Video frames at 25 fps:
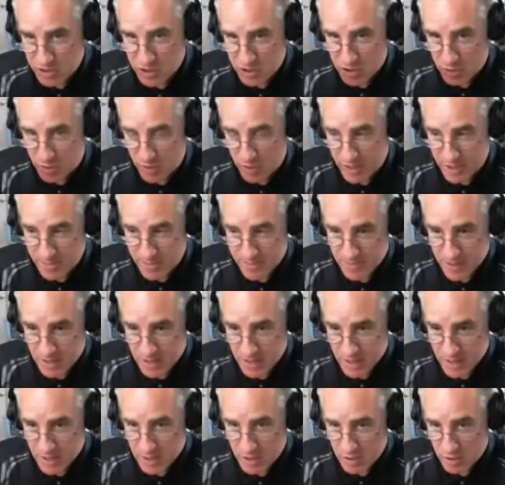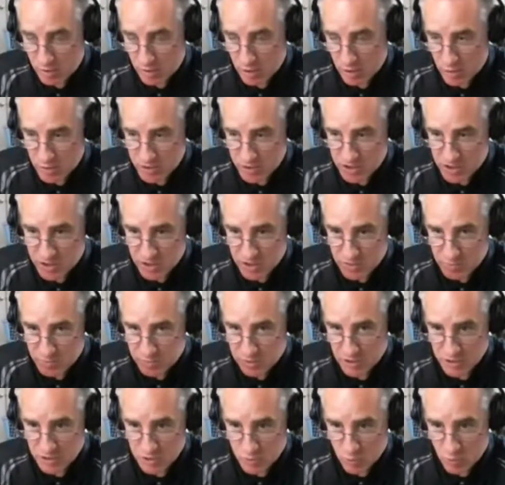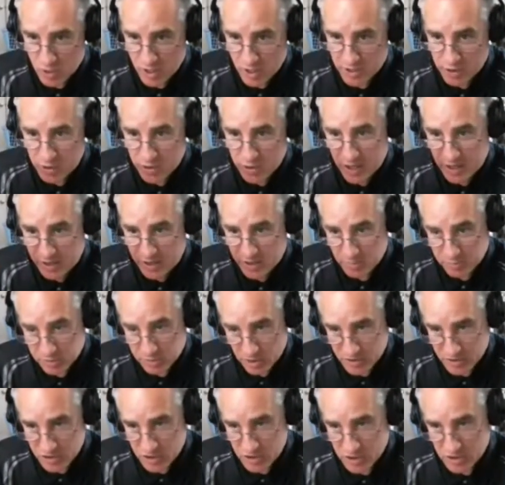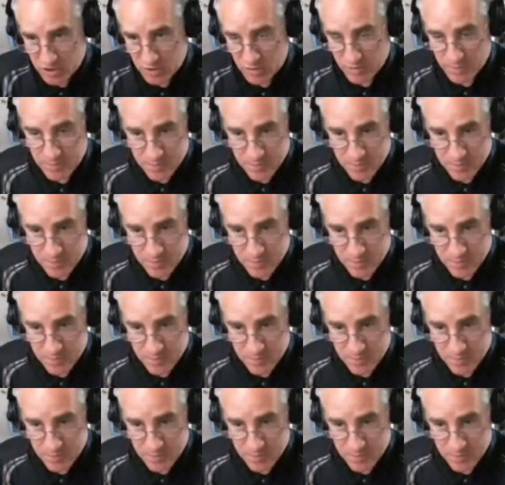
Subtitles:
+3, your lowest is +1, you take the +2.